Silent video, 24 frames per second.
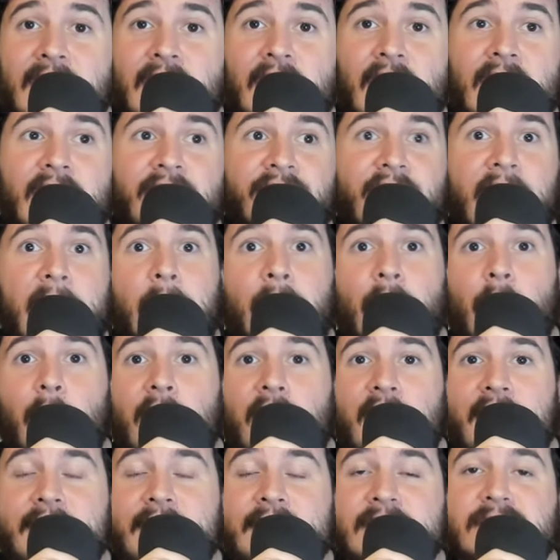And if they were
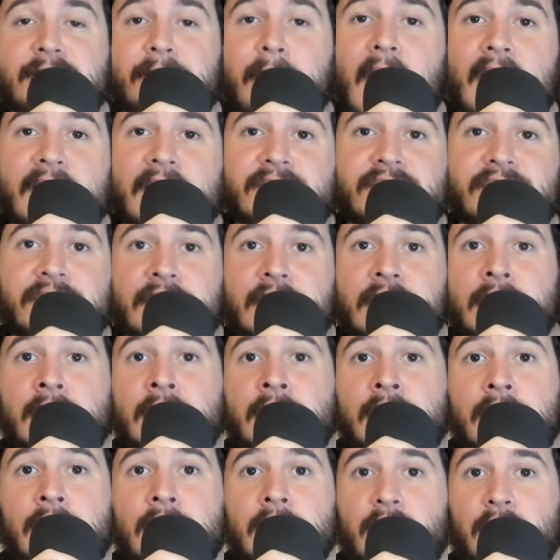willing to sponsor
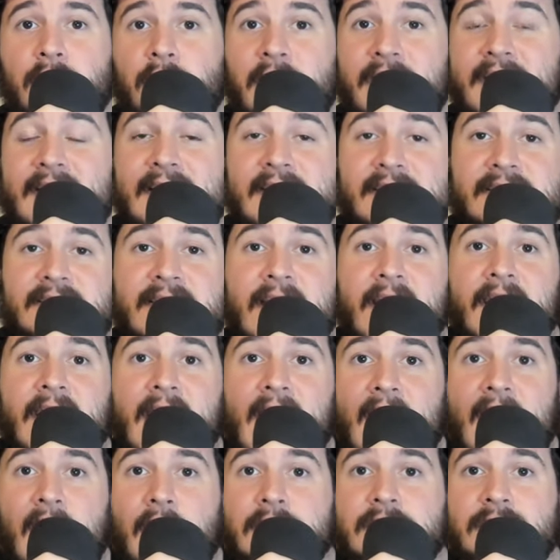Ricky
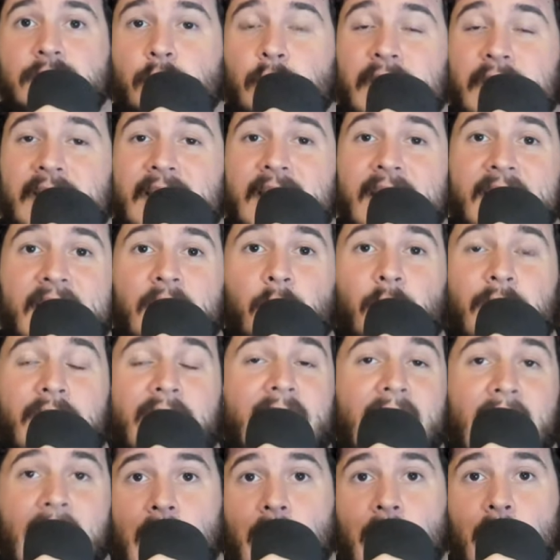Stenhouse week in and week
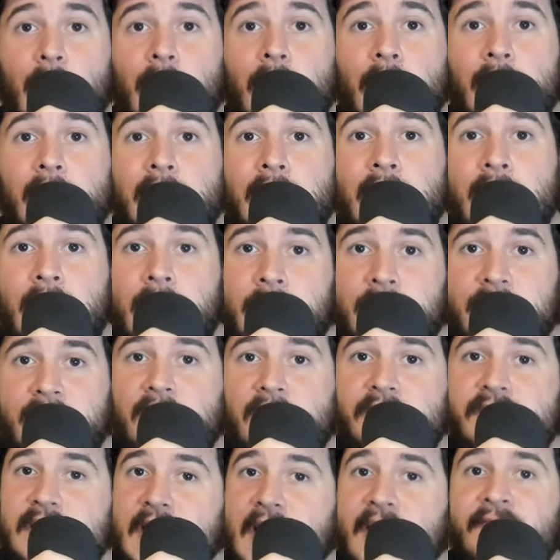out, they'll
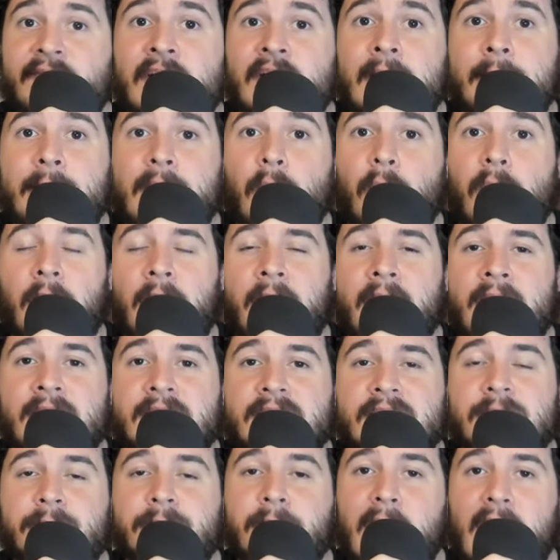definitely be willing to
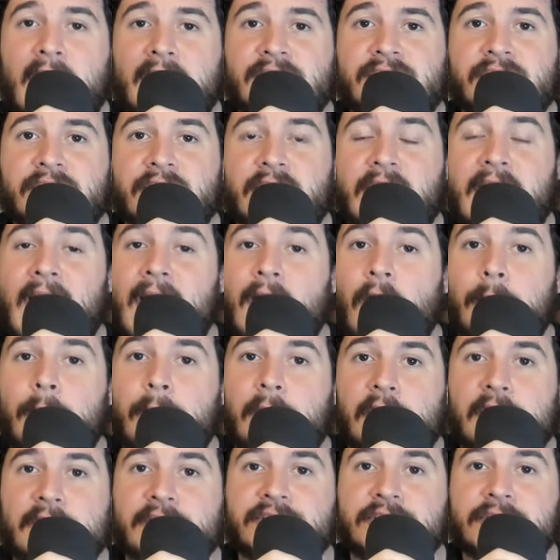sponsor Kyle
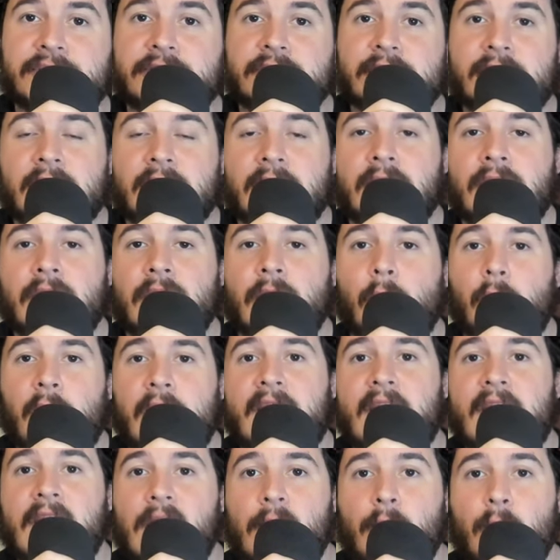Busch week
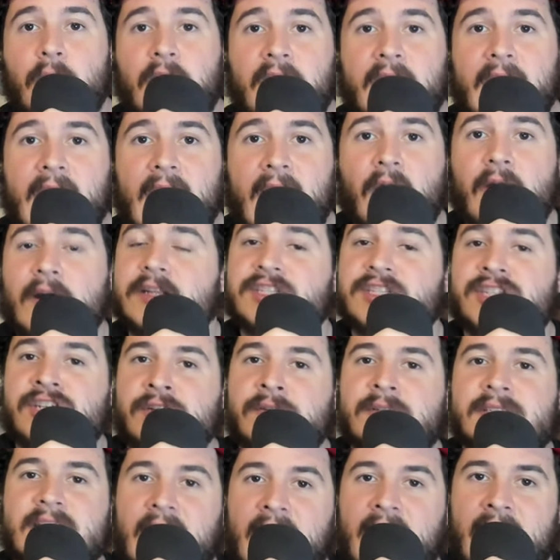in and week out, a
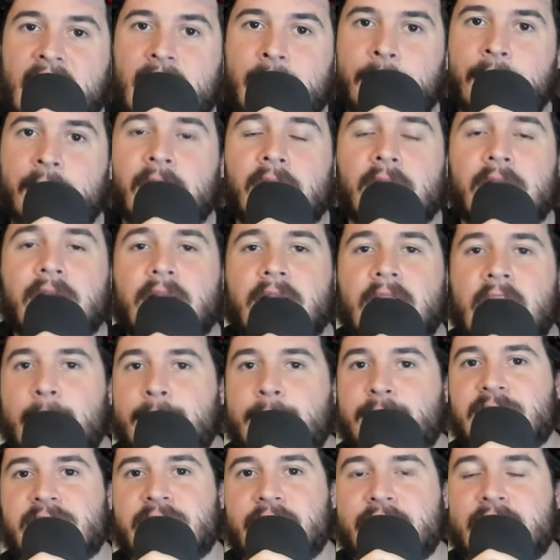two-time Cup
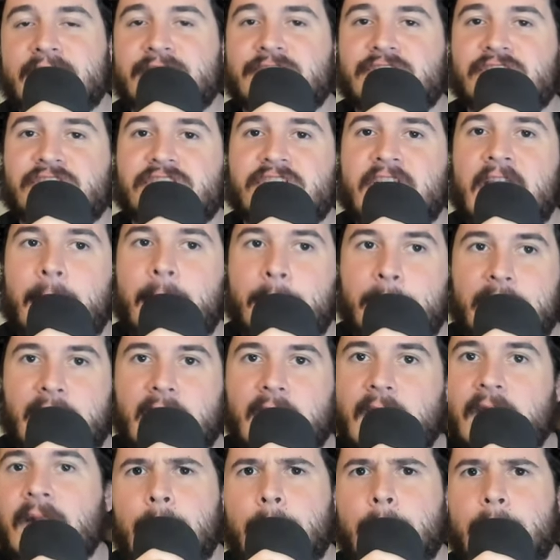Series
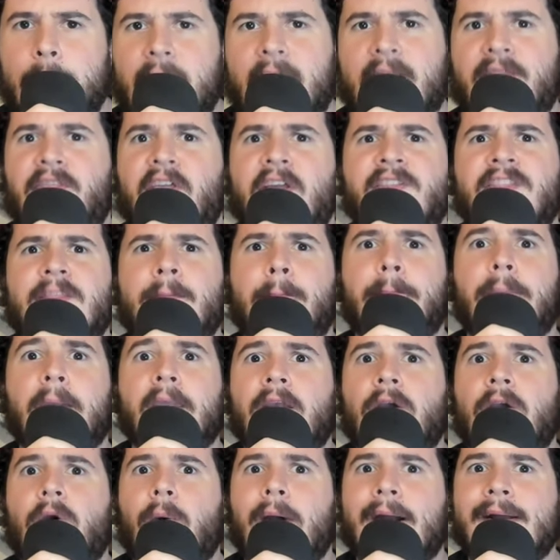champion. But I think the big
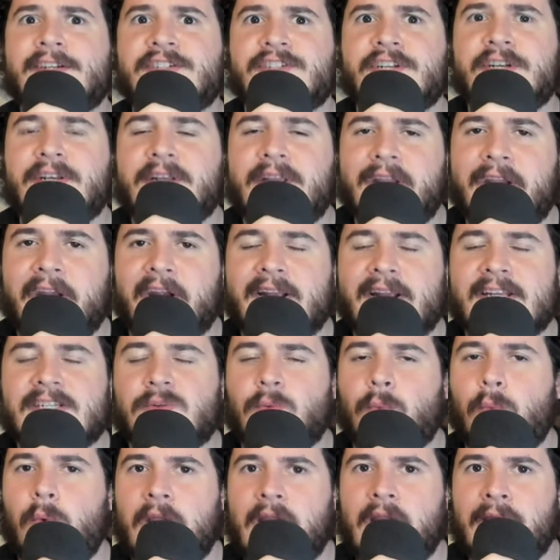question here is
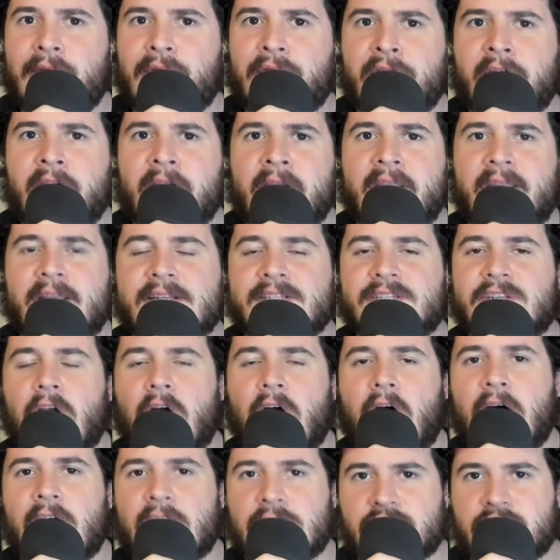with his
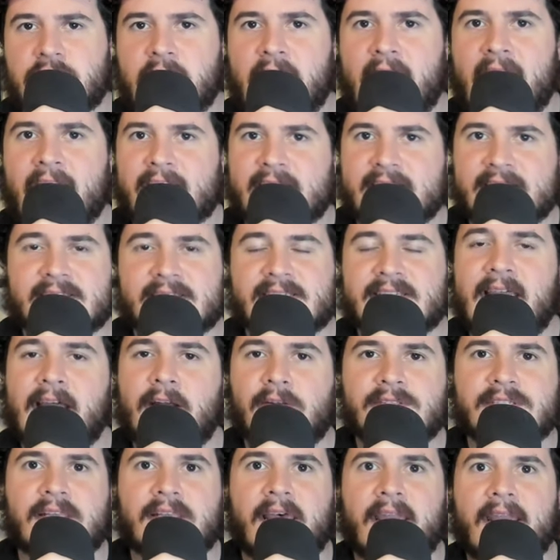contract. It sounds
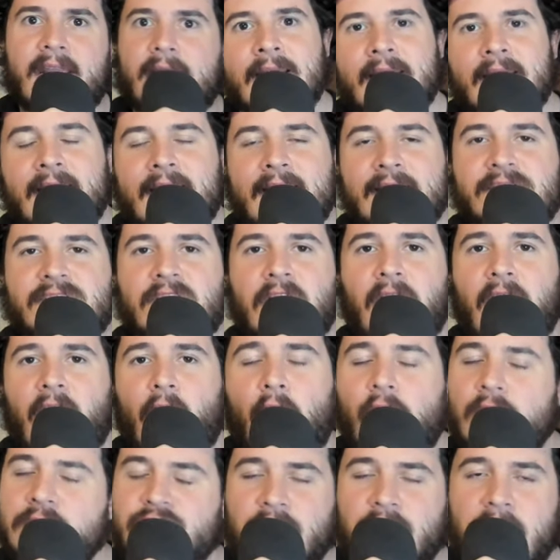like his
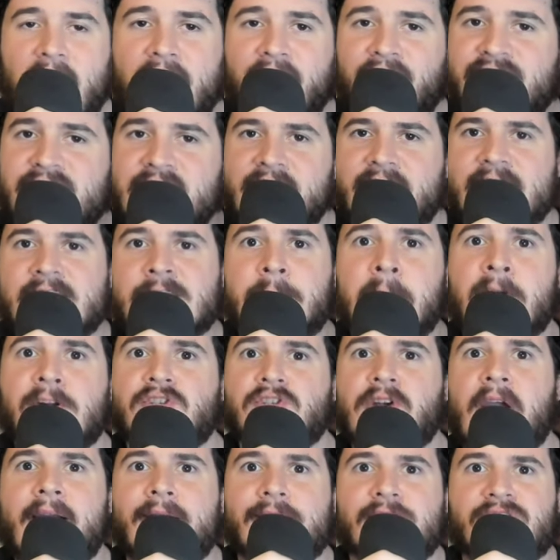old, I've said this about
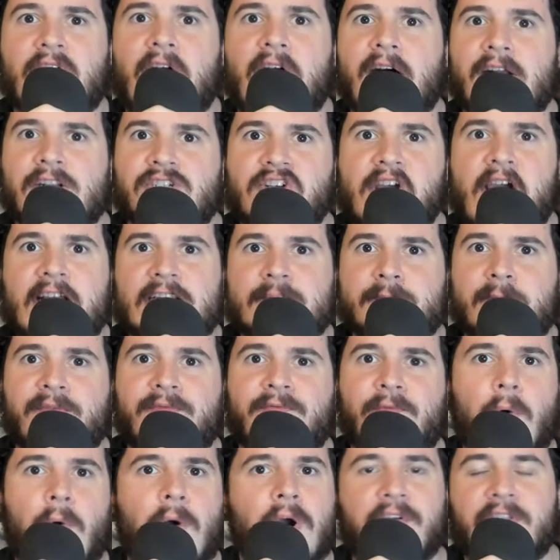drivers' contracts
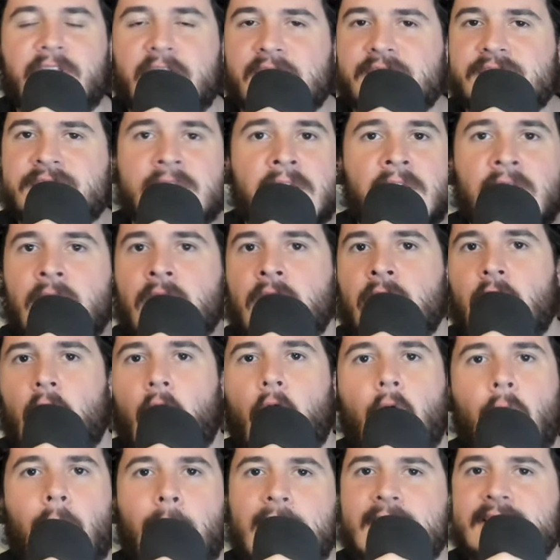before, there's
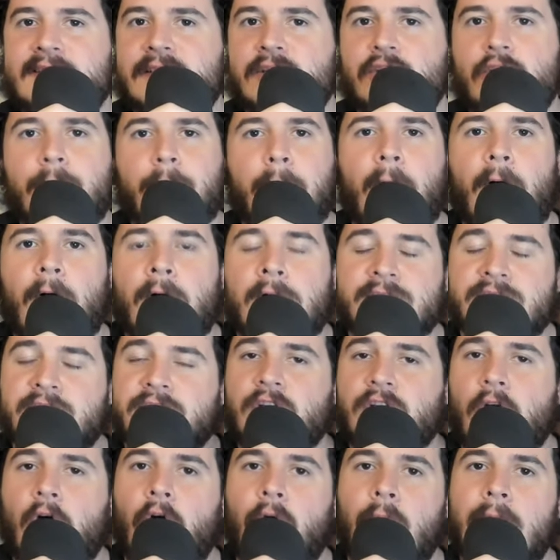always loopholes. There's
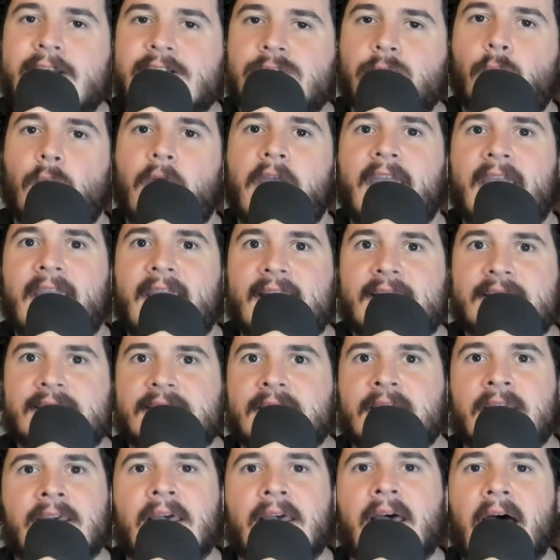always ways
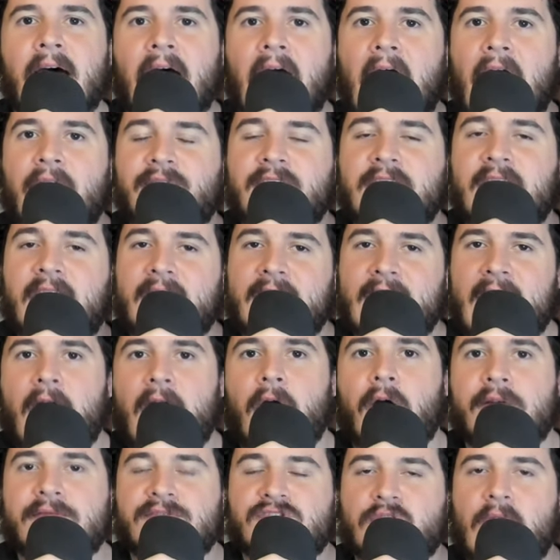of getting out
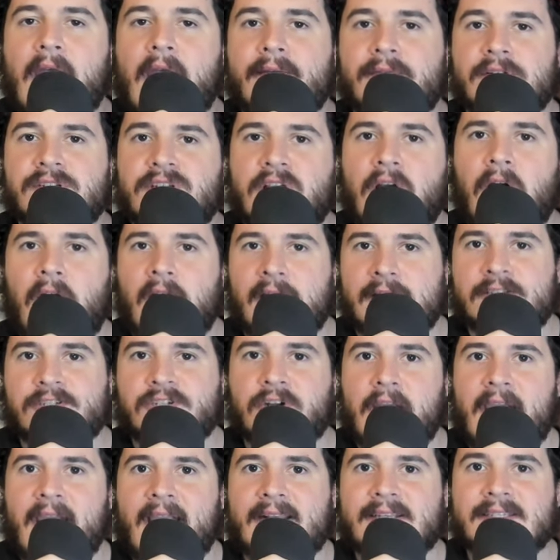of drivers'
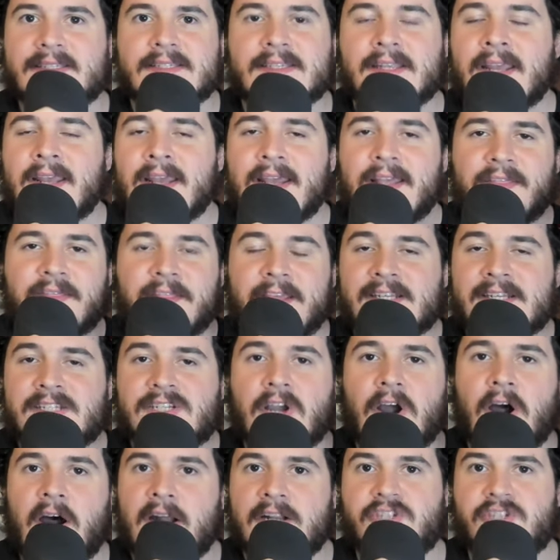contracts. These
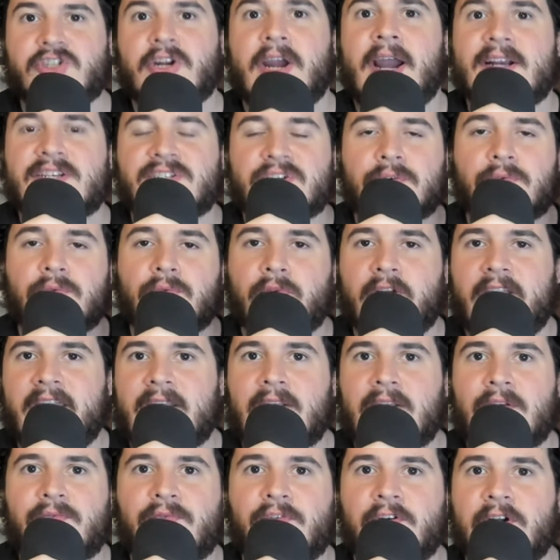contracts are written
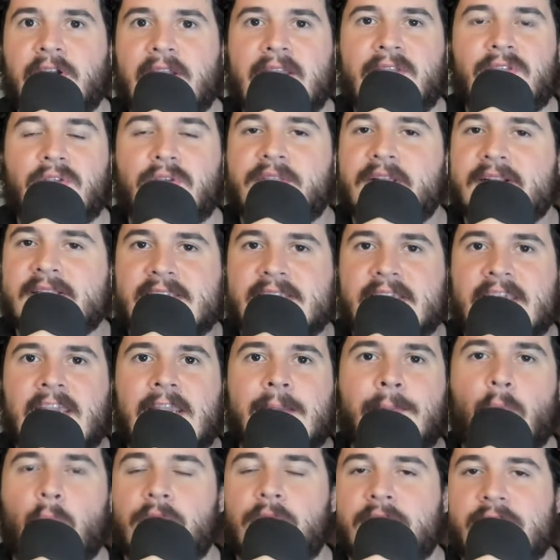for either the team
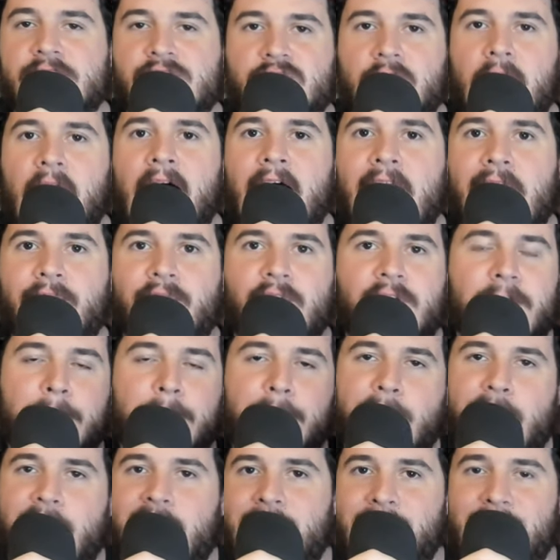or the driver to
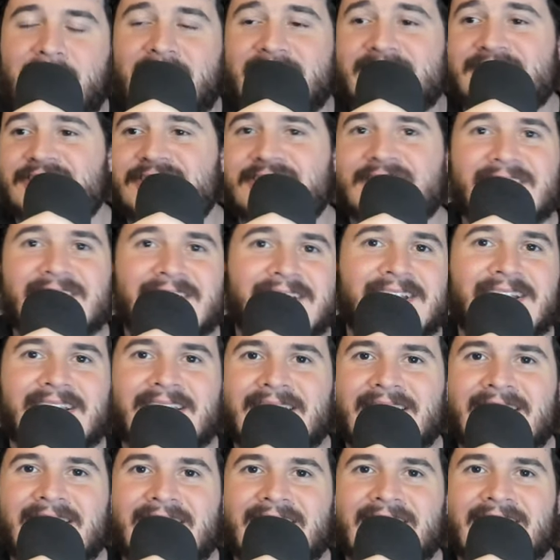pretty much
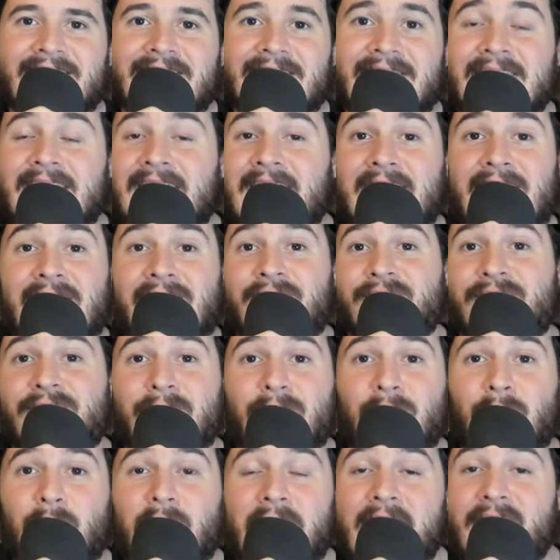leave
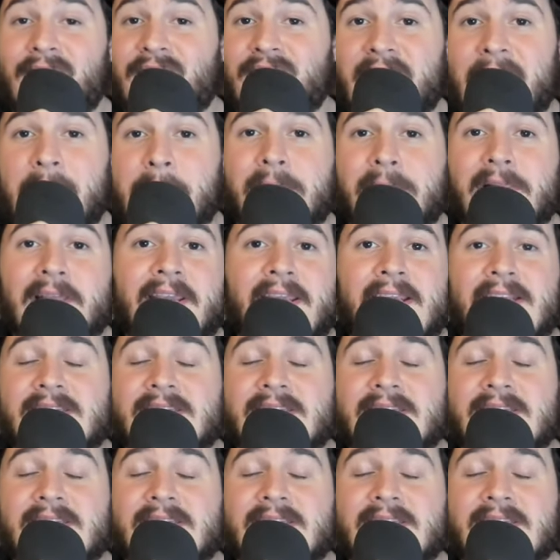whenever they please.